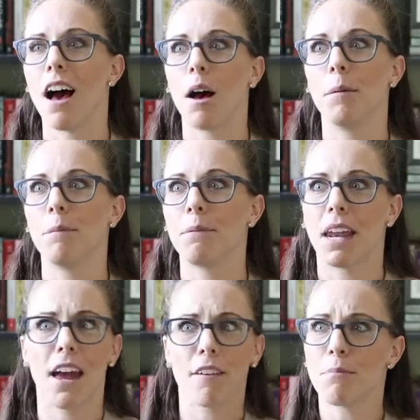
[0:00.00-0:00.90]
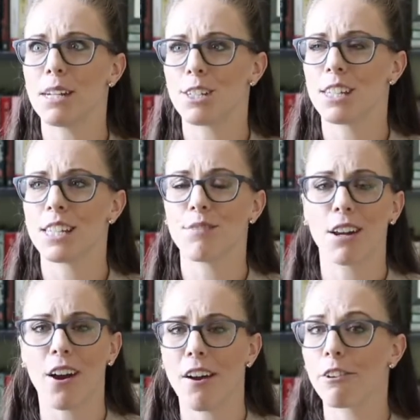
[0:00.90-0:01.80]
um, that I have mentioned in this
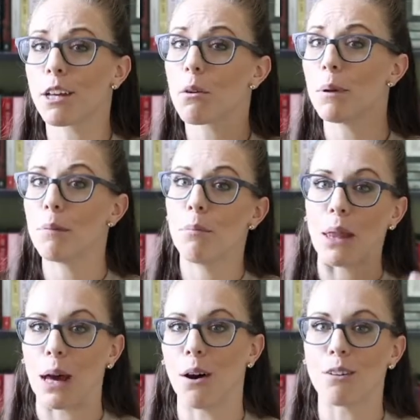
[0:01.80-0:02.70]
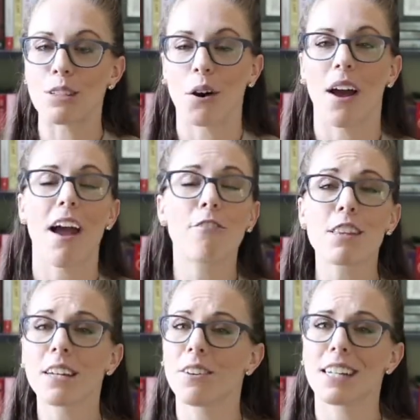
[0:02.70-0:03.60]
video, everything will be below. So
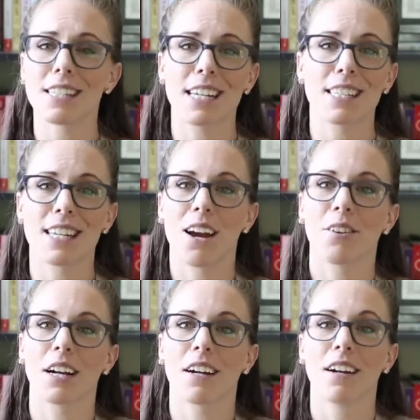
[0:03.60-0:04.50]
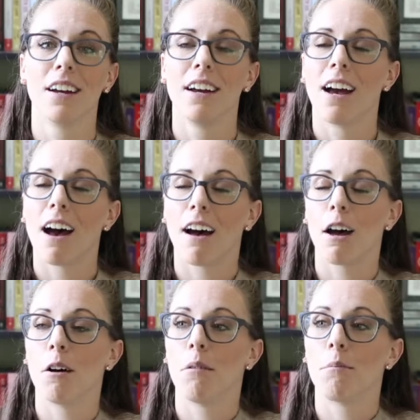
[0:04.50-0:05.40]
everything you guys need is down there.
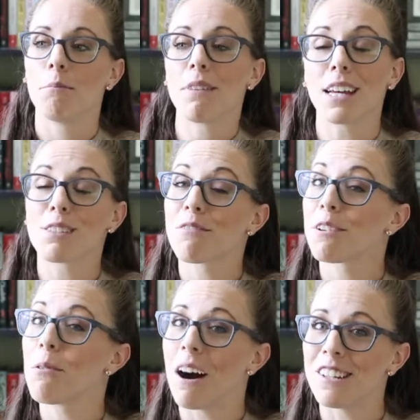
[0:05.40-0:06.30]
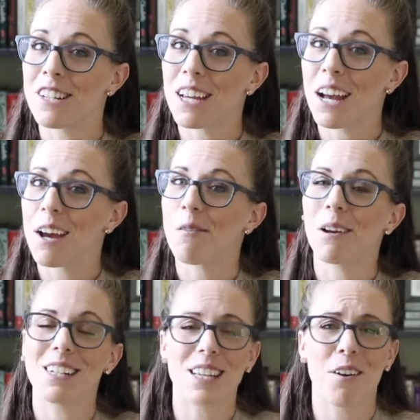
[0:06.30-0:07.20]
Um, thanks for watching. I hope you
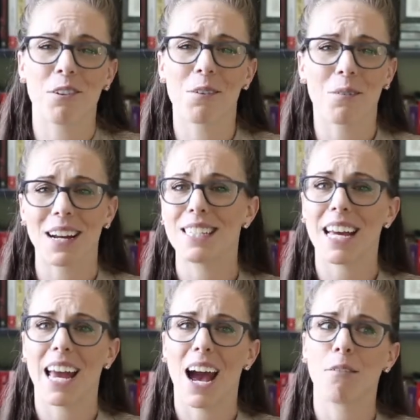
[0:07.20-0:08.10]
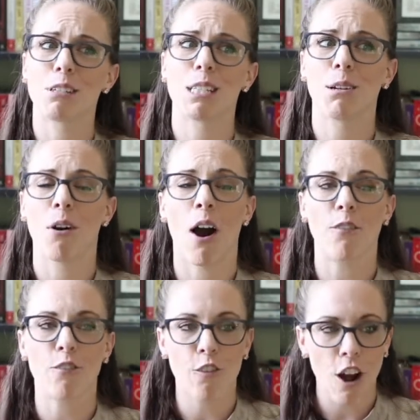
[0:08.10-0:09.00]
guys have a great day. I will see you
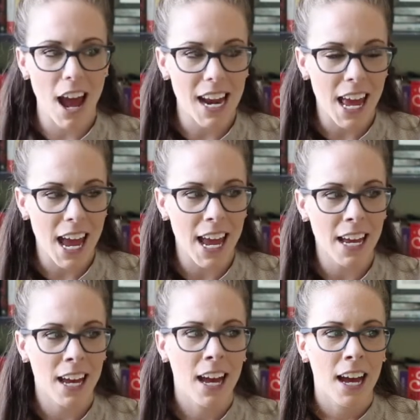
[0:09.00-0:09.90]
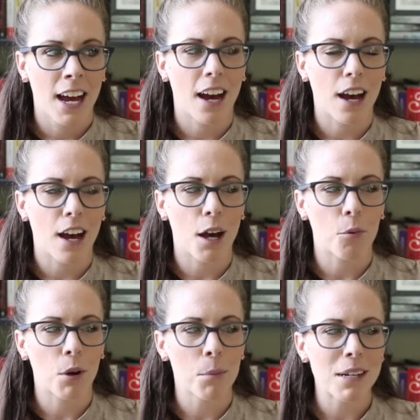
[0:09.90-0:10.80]
on Friday.
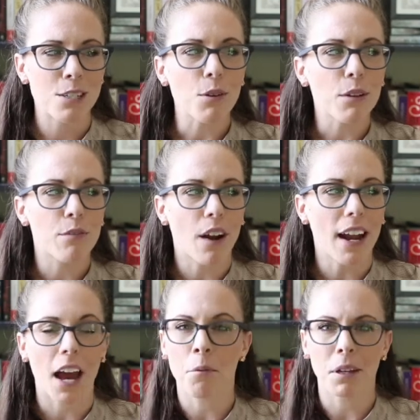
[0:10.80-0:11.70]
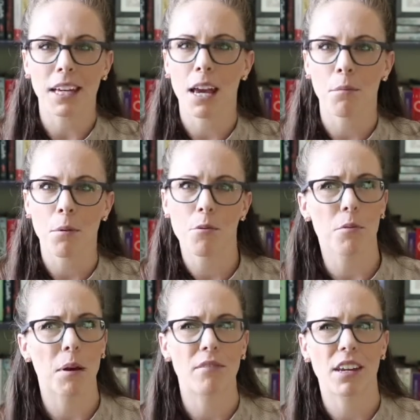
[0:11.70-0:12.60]
Uh, what am I doing Friday? I really can't remember
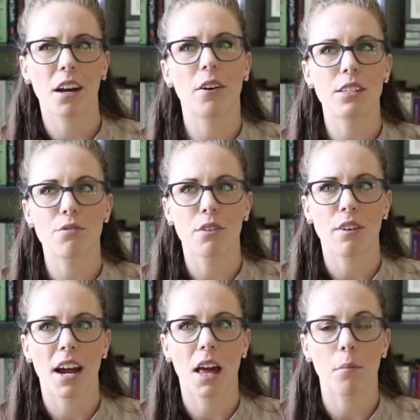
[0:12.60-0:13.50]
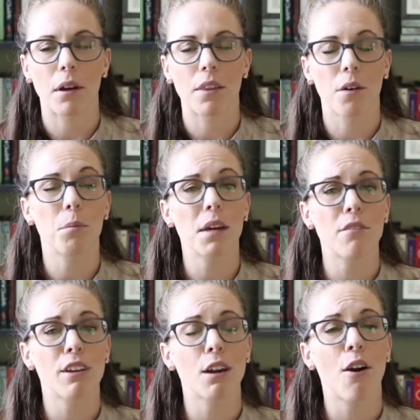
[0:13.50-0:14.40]
what my video is for Friday, but there will be
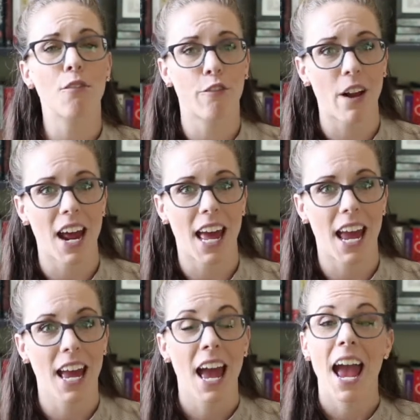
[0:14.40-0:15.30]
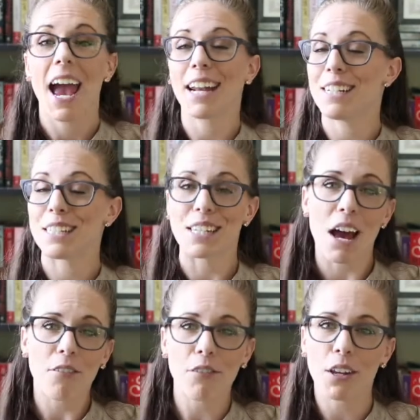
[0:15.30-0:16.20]
a video on Friday. And I didn't
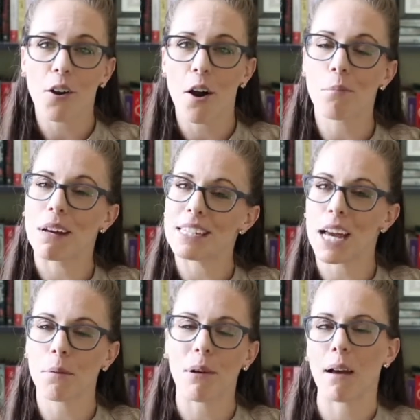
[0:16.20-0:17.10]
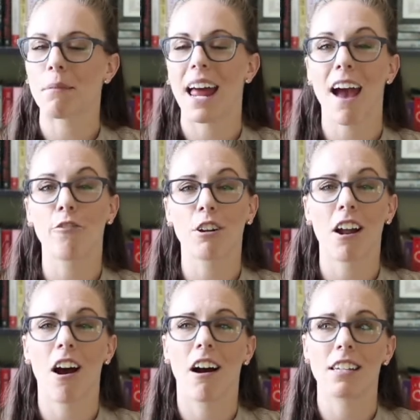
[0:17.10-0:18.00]
have a video on Monday, but I'm going to have
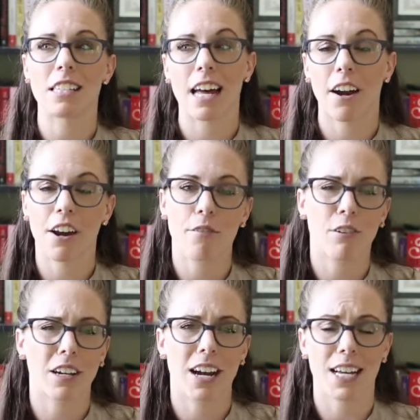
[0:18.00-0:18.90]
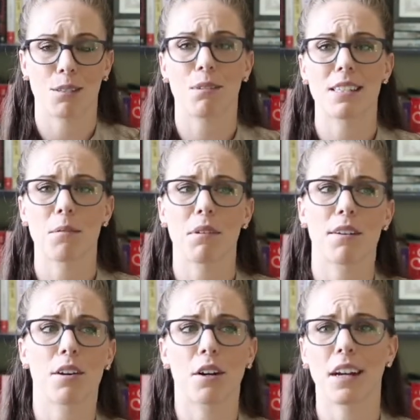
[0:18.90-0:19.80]
one on Saturday for you guys with some of
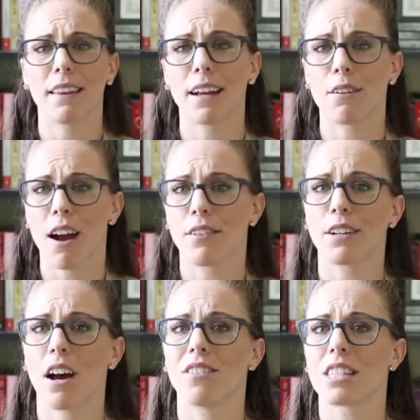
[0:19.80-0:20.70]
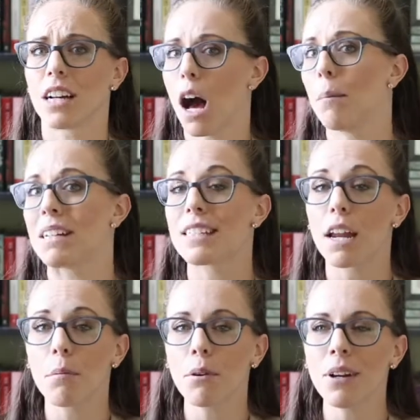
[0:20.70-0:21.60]
the current like graphic novels and comics that
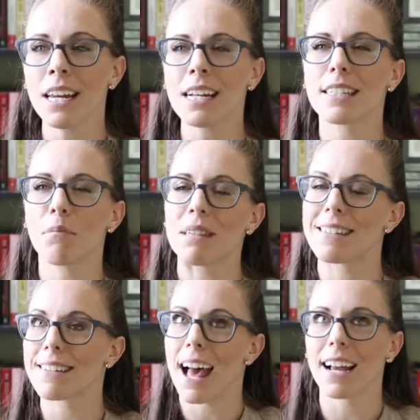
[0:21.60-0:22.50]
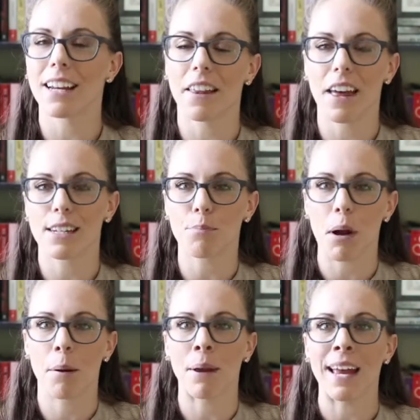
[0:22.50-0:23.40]
I've been reading, because I've been slacking on that
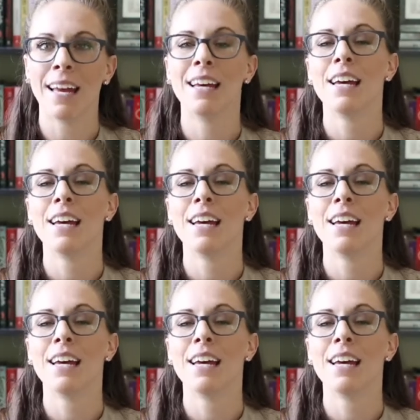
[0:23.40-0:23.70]
department.